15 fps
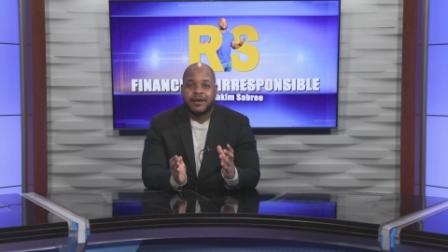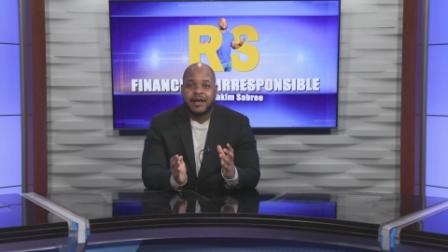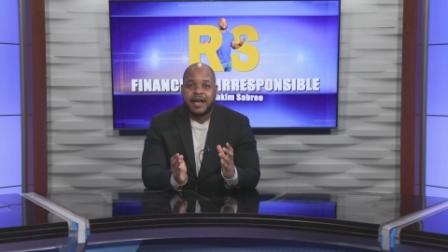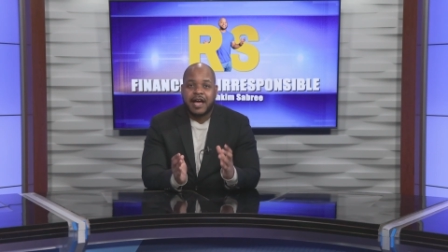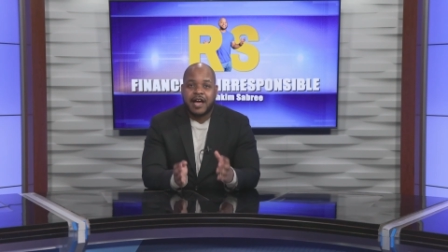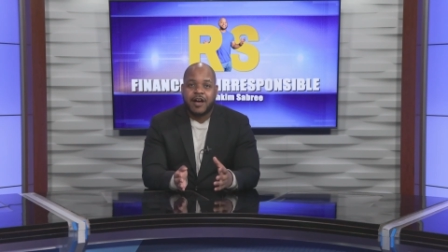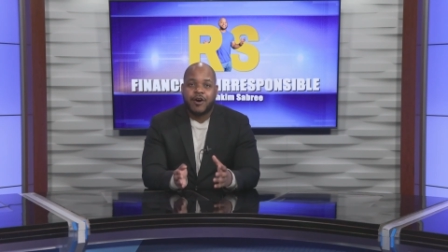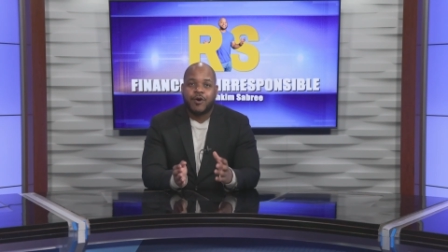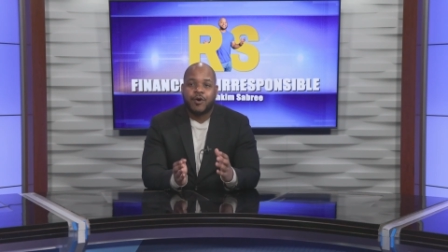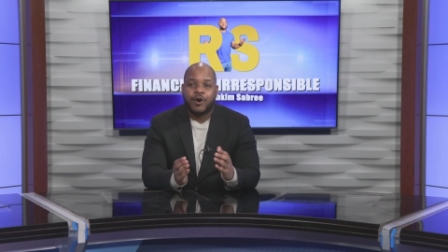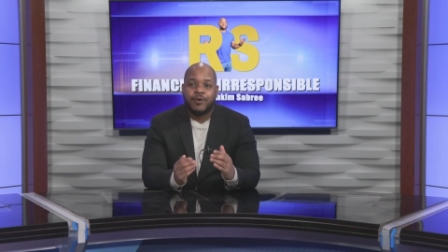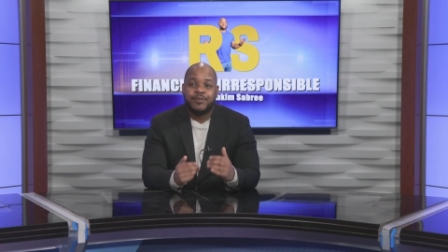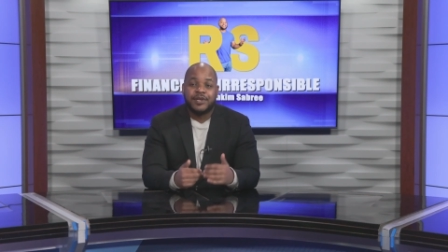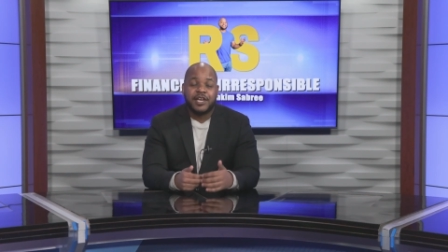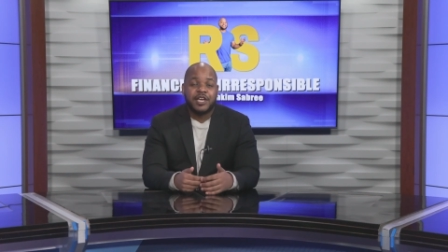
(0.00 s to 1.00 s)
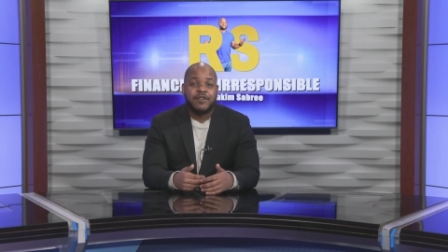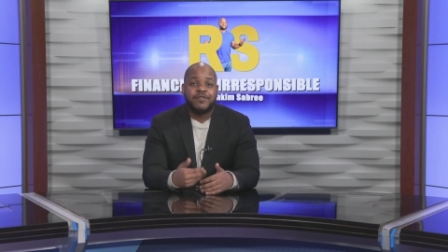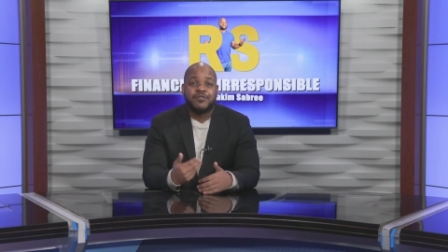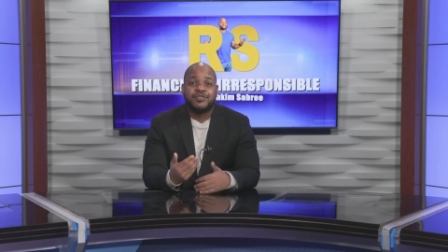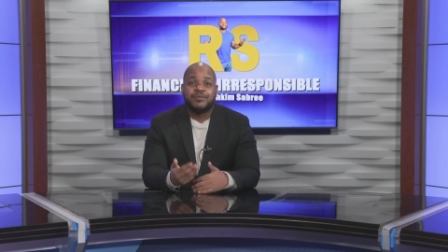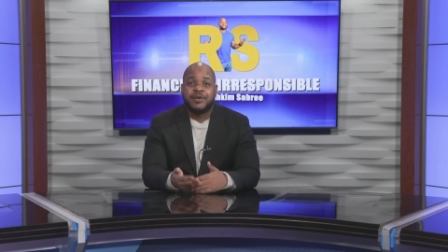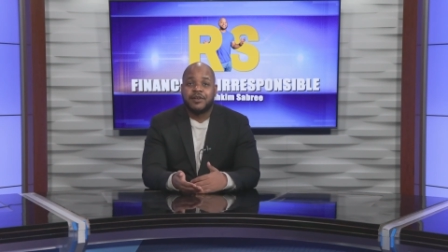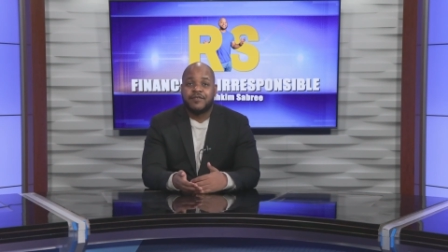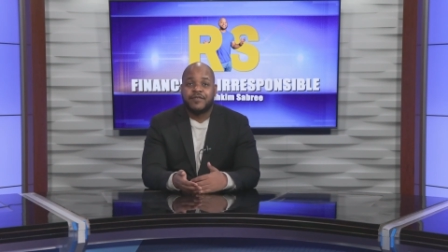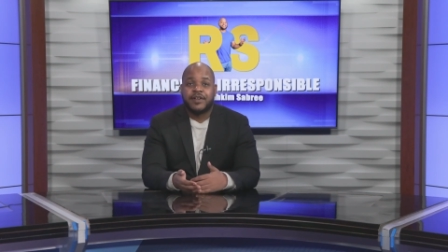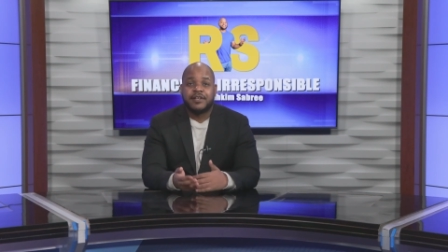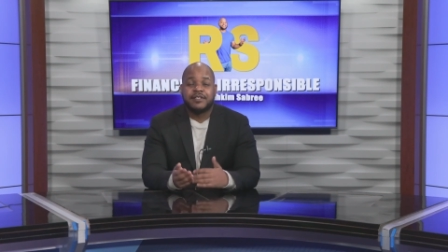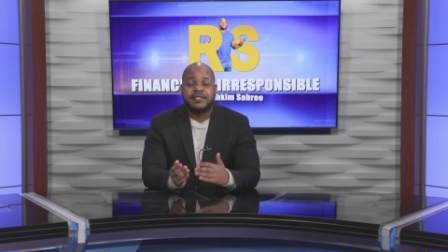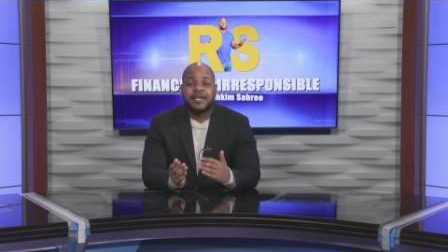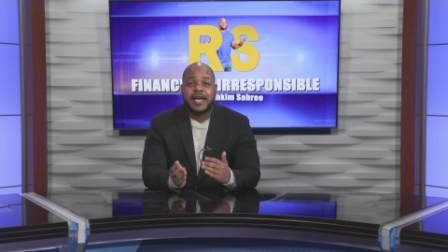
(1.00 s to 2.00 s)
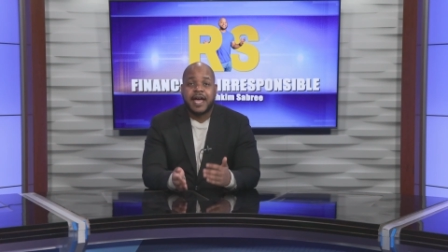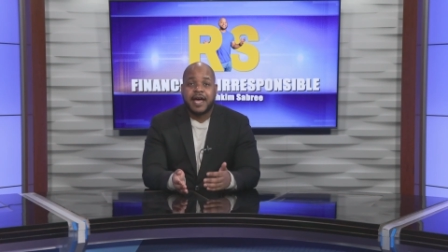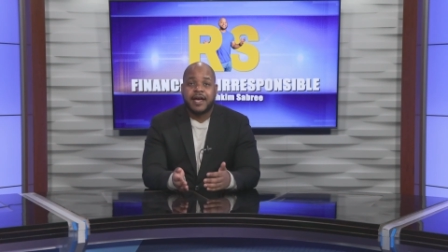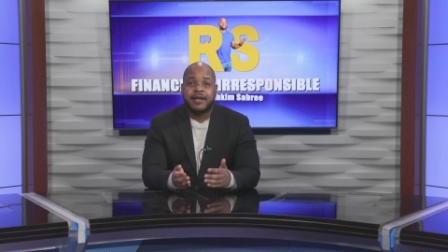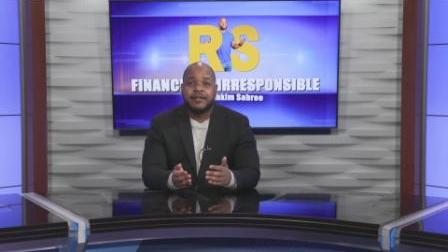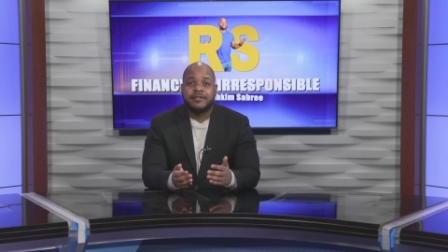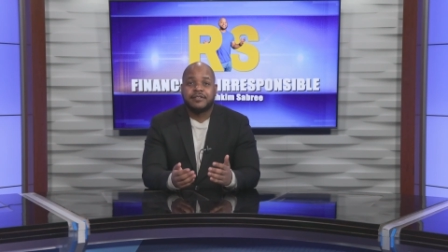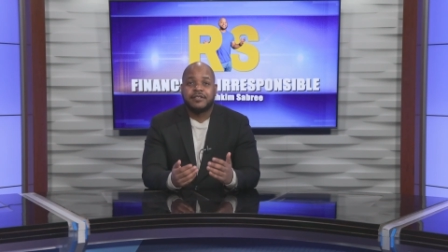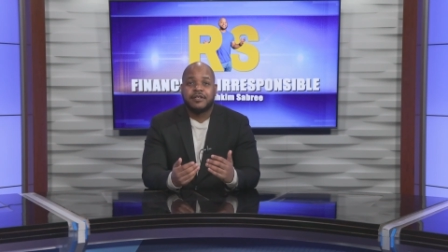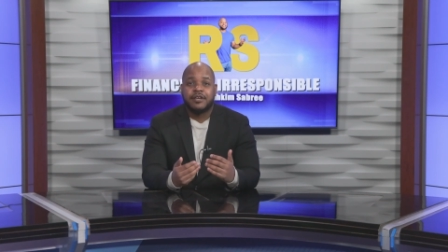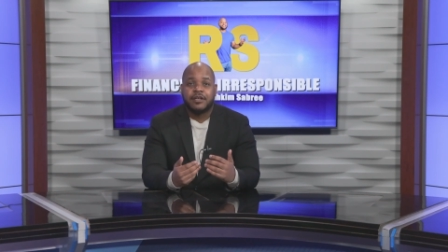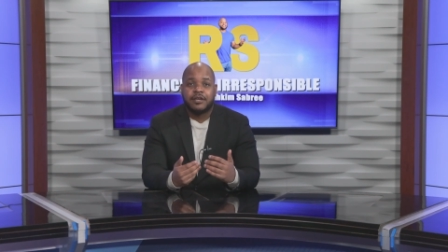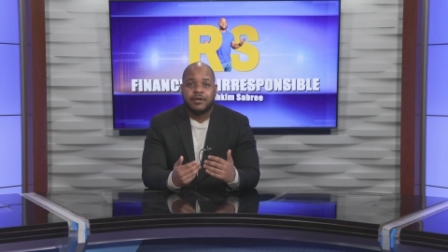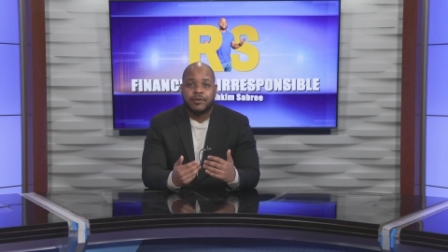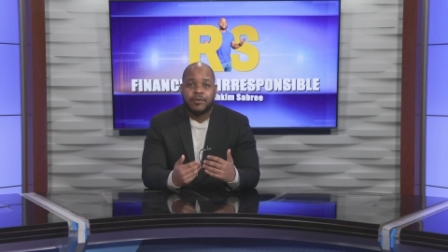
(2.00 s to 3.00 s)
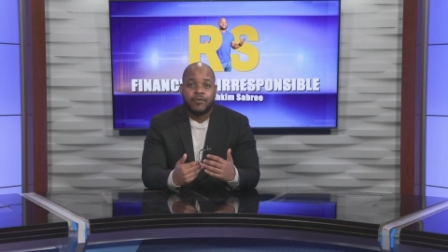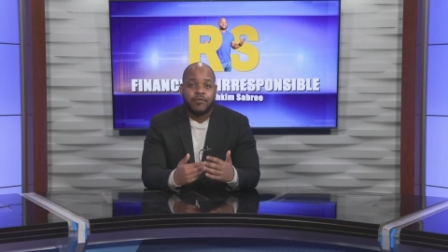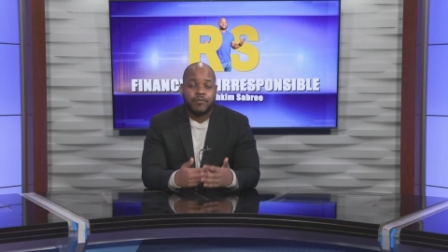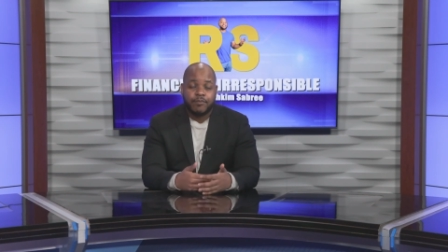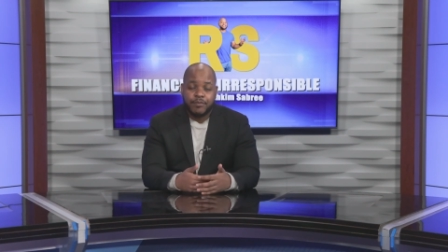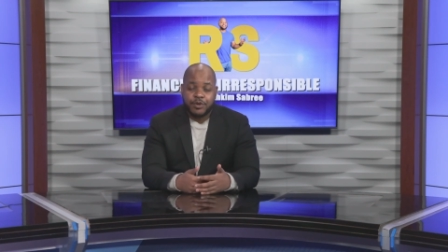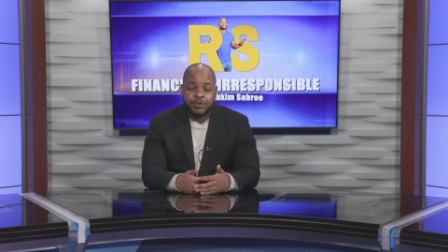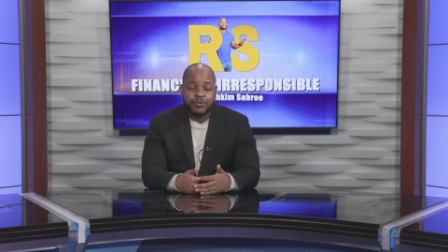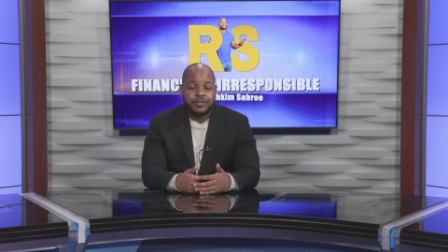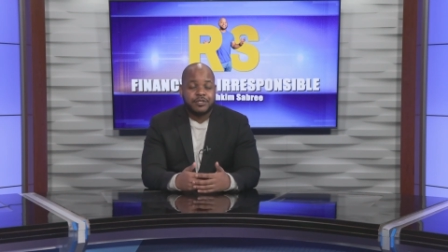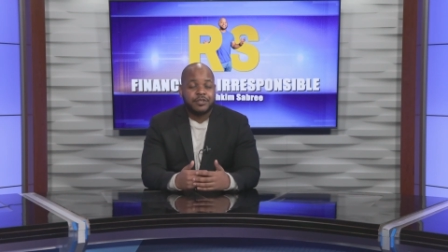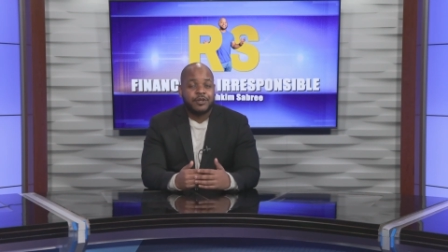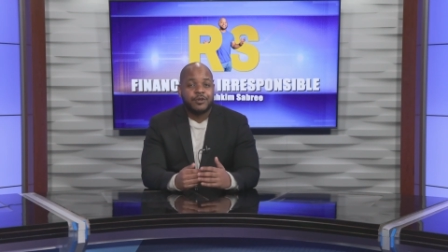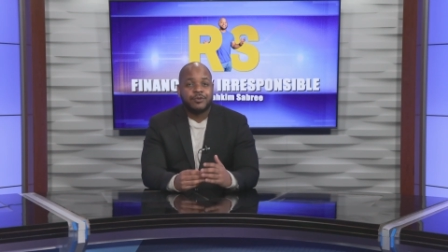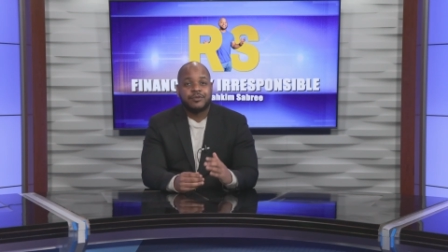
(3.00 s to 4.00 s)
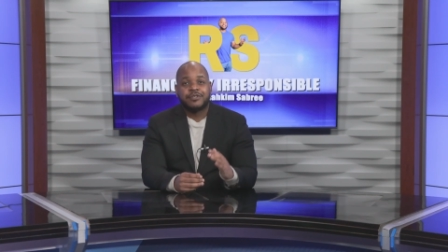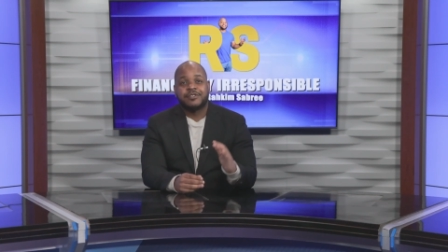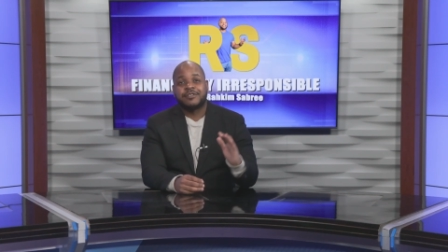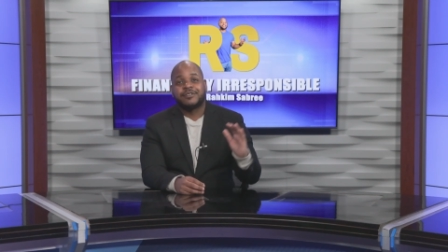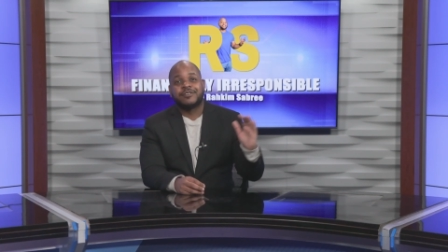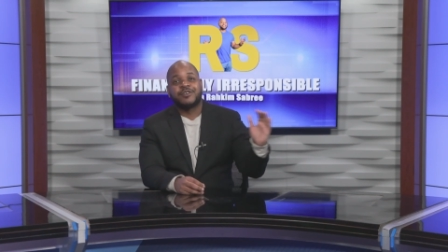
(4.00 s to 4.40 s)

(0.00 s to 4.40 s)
how our behaviors manifest as middle adults